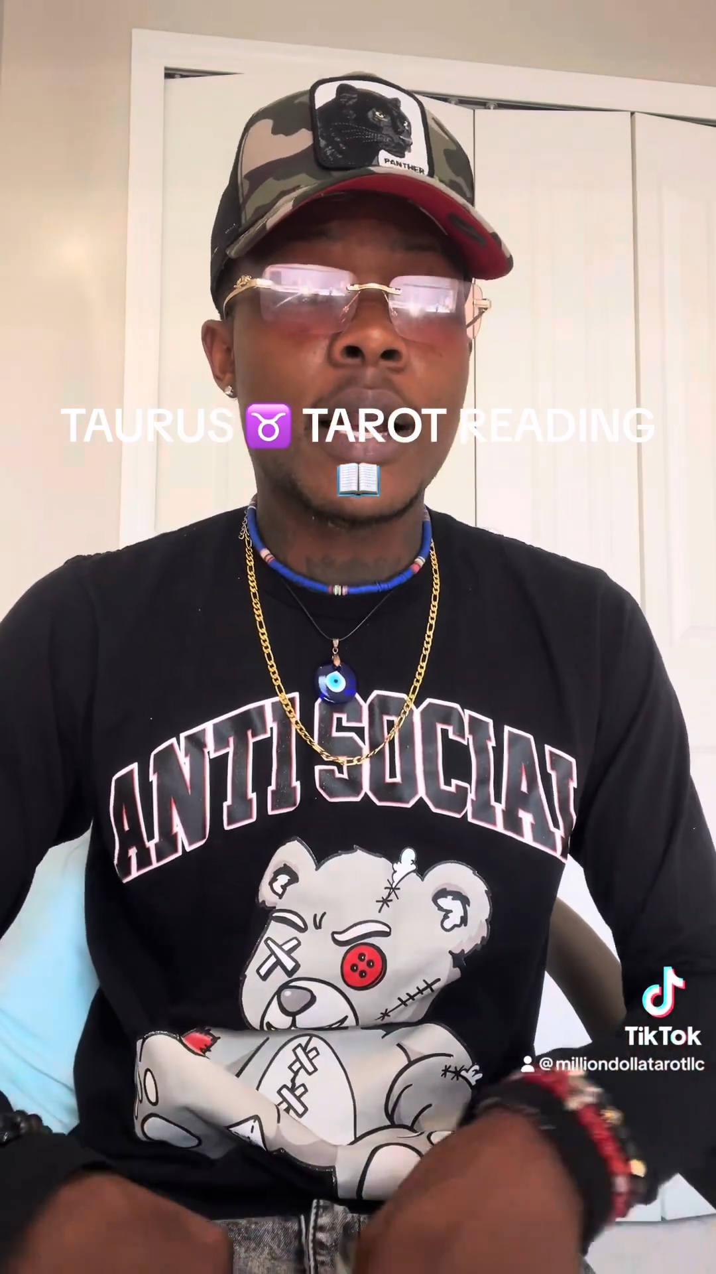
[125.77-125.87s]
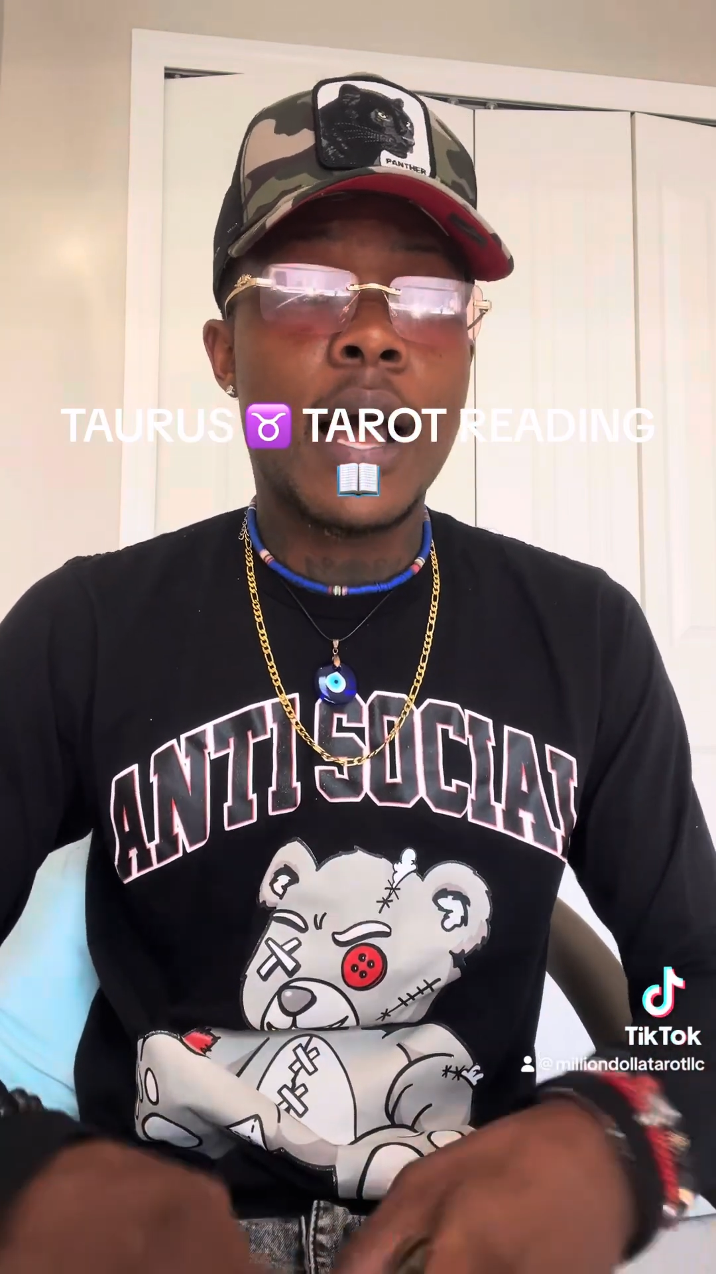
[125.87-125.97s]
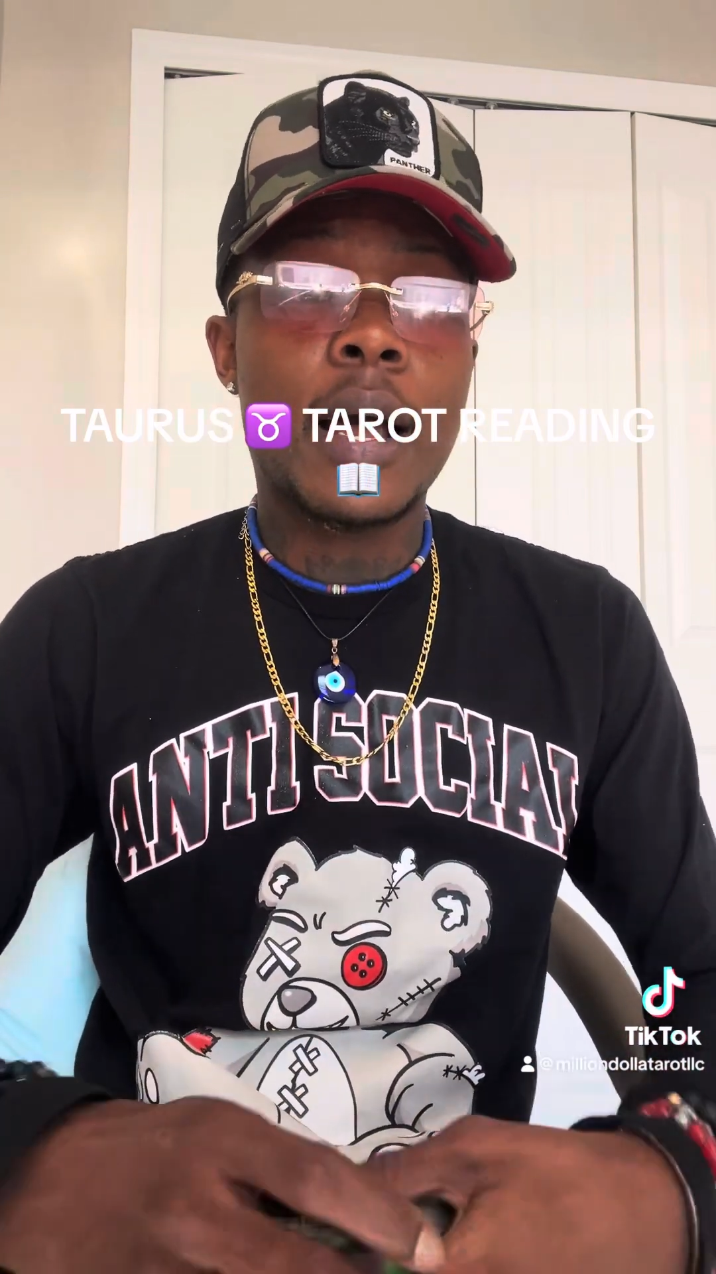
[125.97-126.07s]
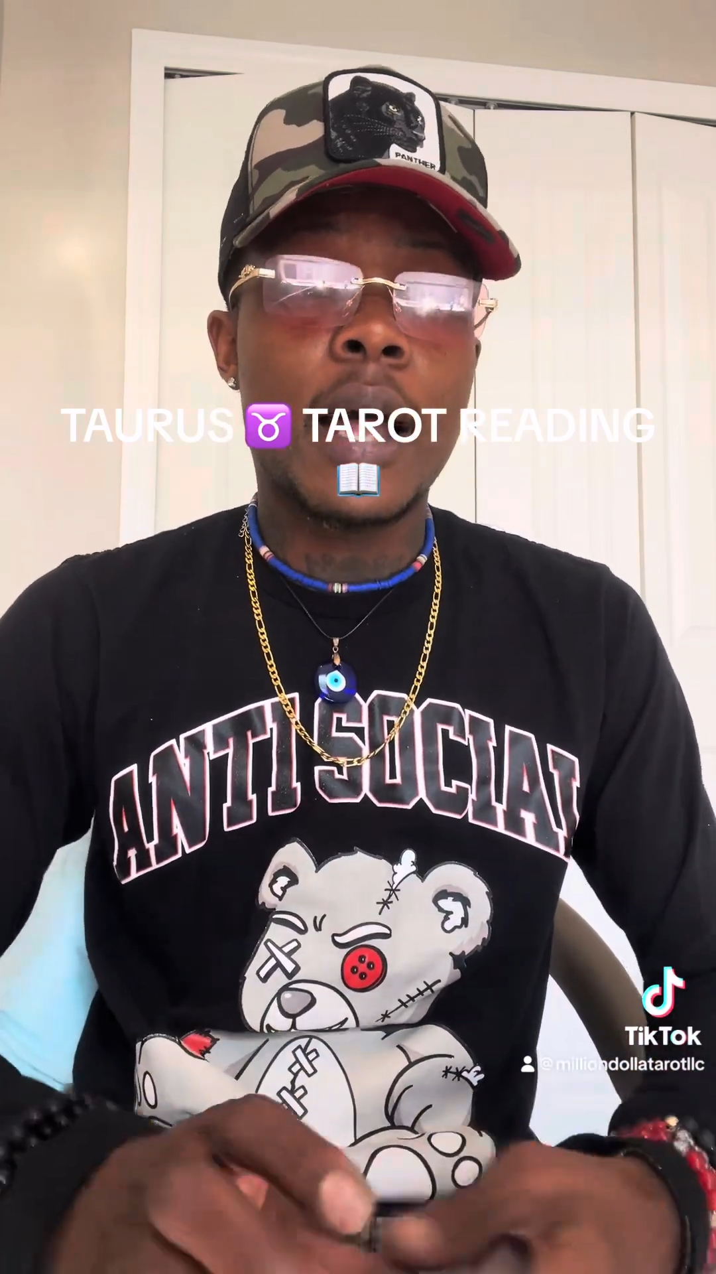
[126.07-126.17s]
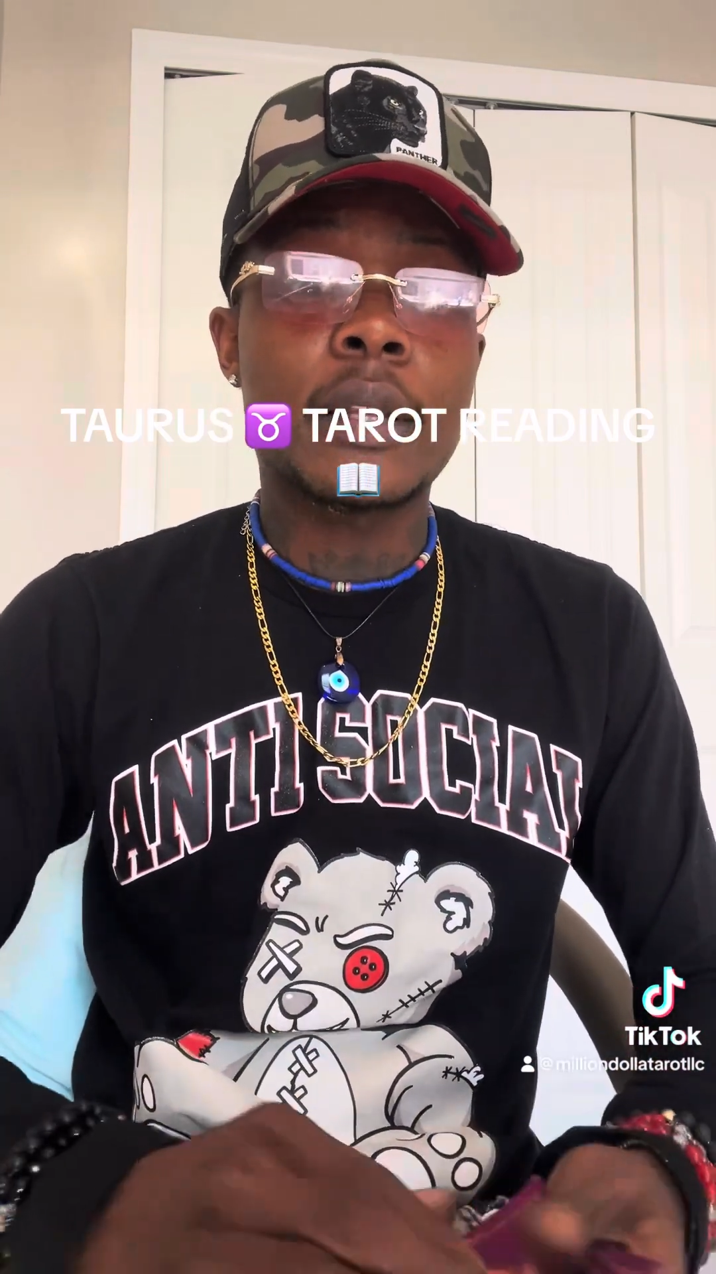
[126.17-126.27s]
I
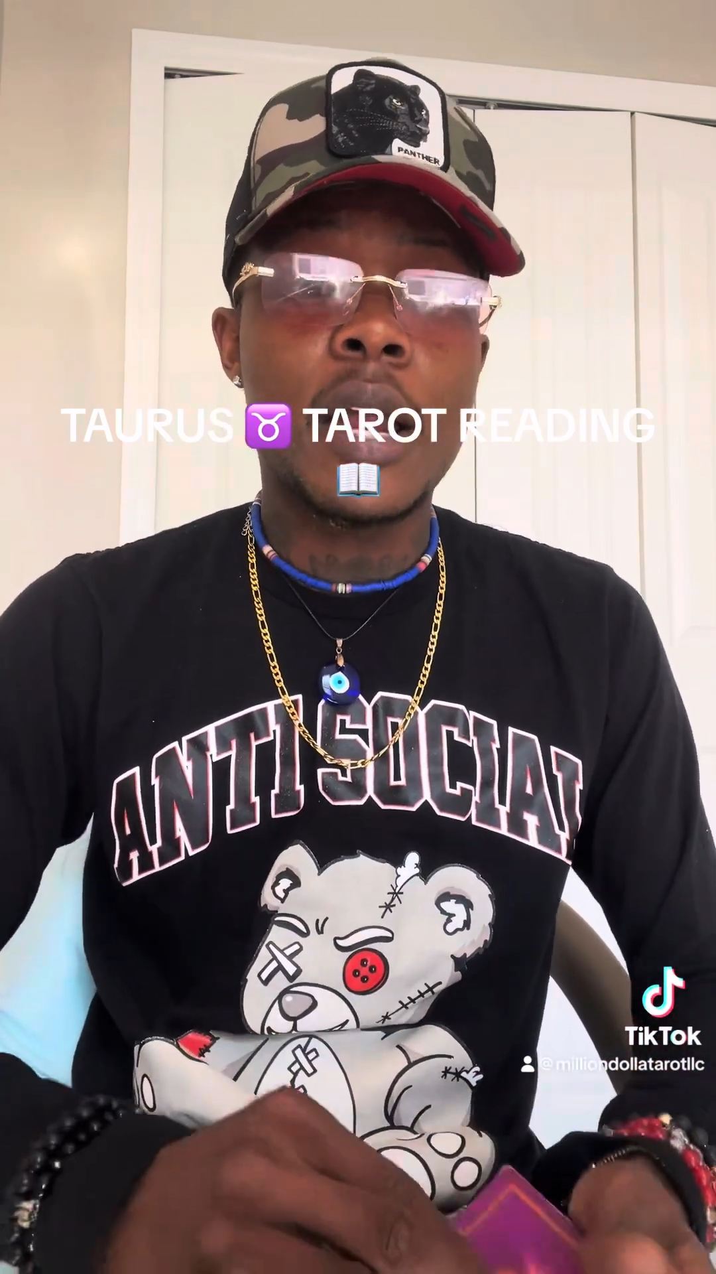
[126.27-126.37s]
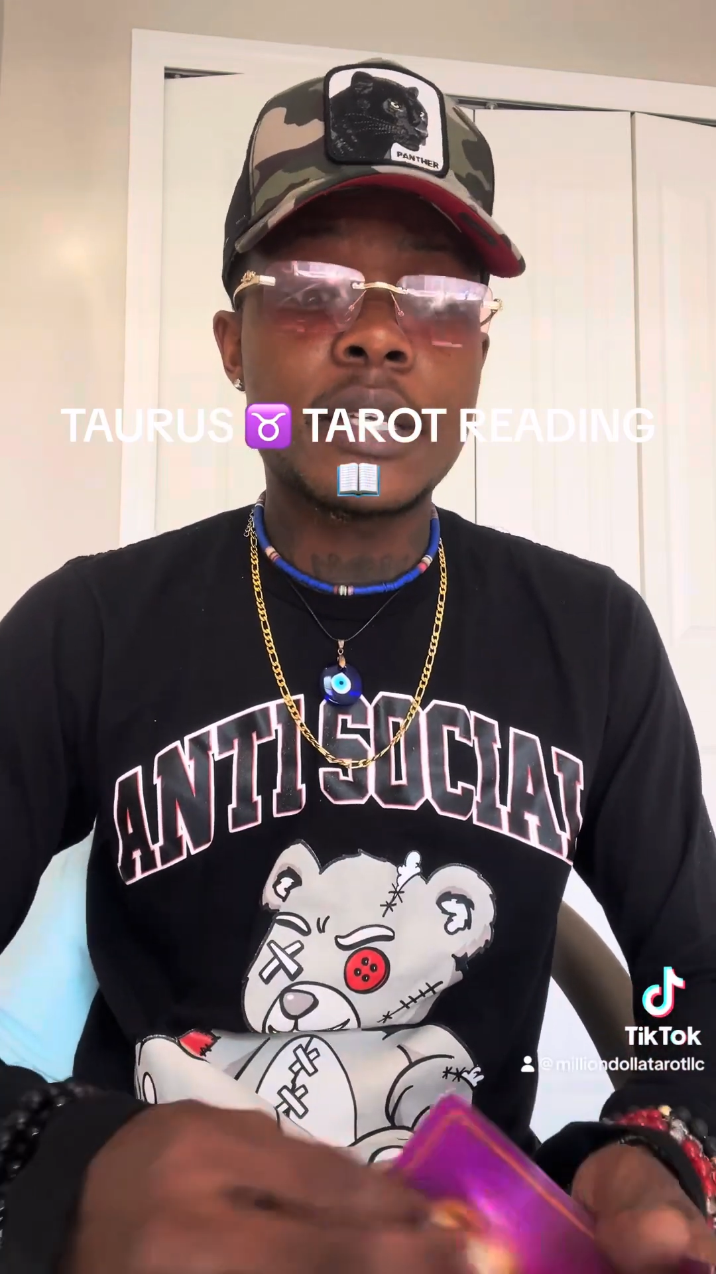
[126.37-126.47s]
got that.